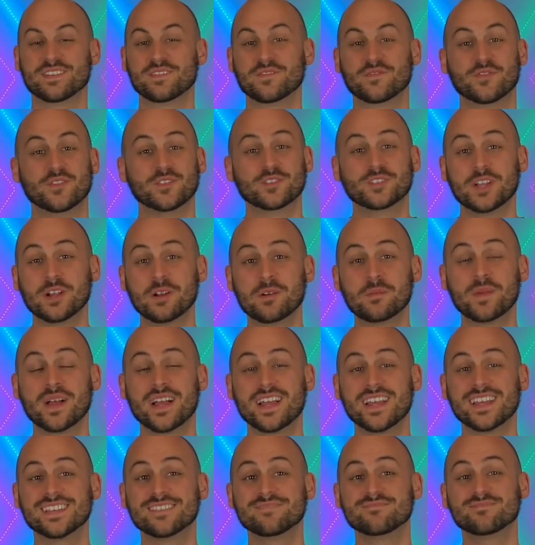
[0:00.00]
For
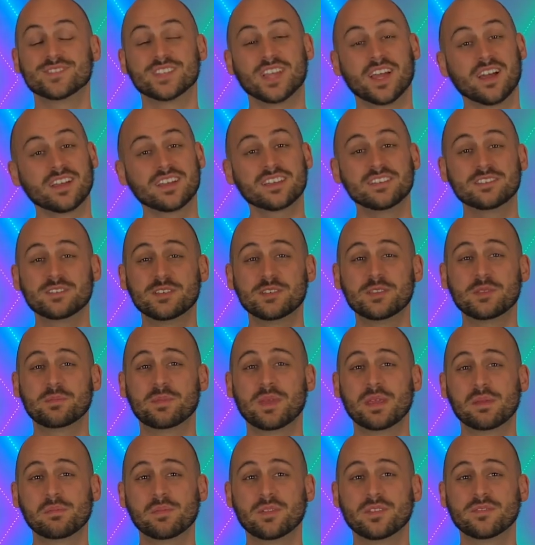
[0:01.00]
Jeremiah, talking to the
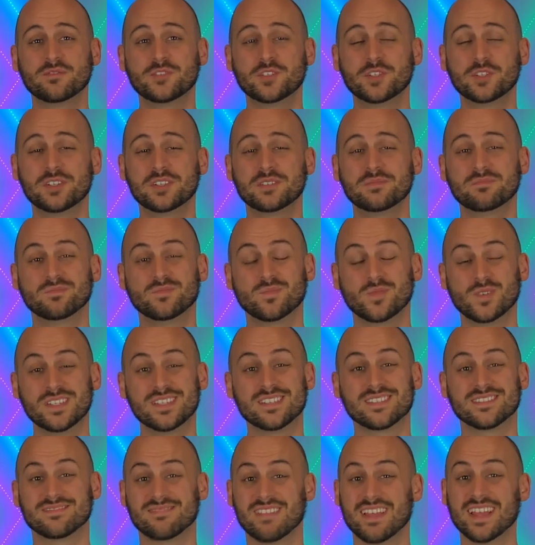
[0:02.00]
people of Judah
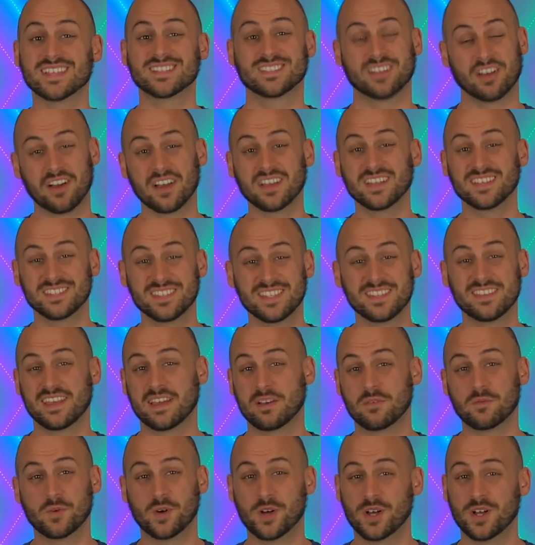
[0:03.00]
was like talking to
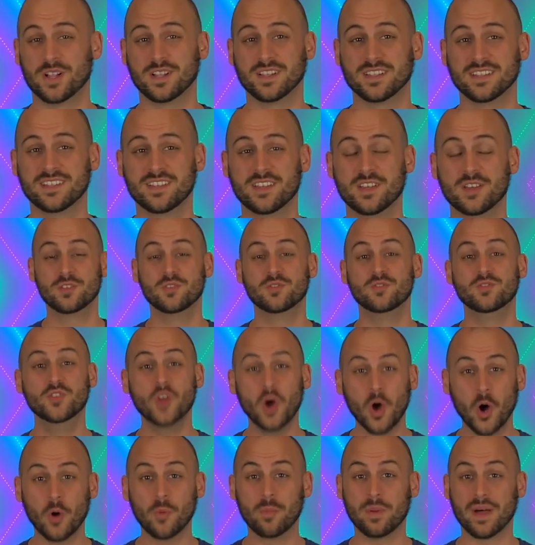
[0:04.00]
that wall.
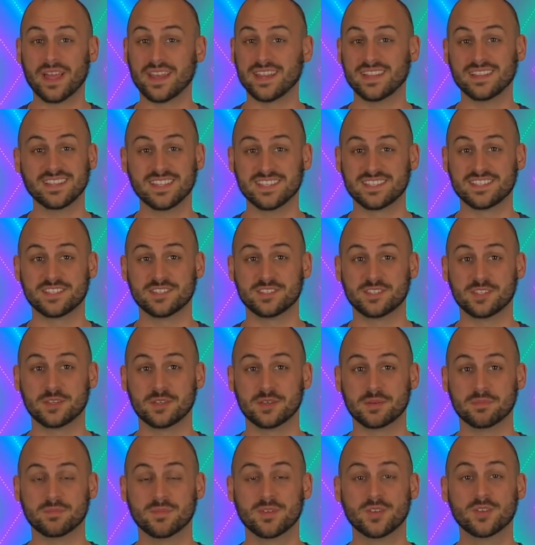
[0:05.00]
Nobody listened to
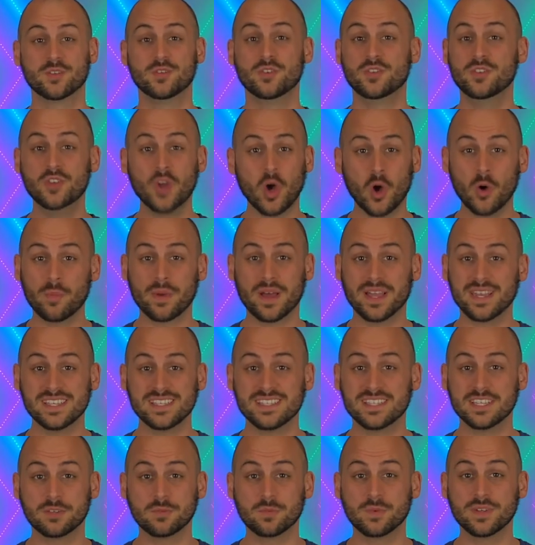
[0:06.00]
him. Nobody
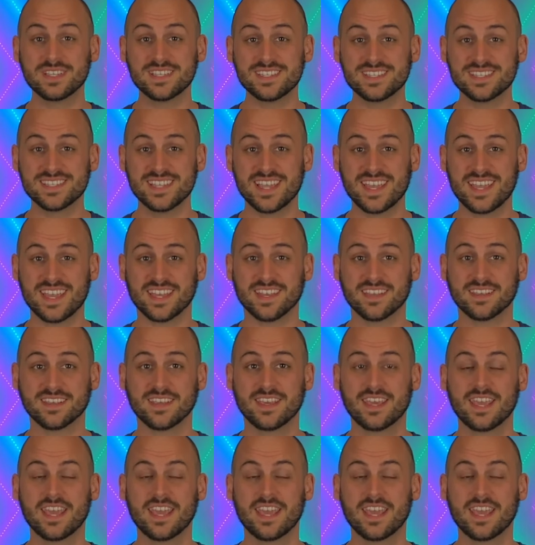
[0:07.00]
did what he said.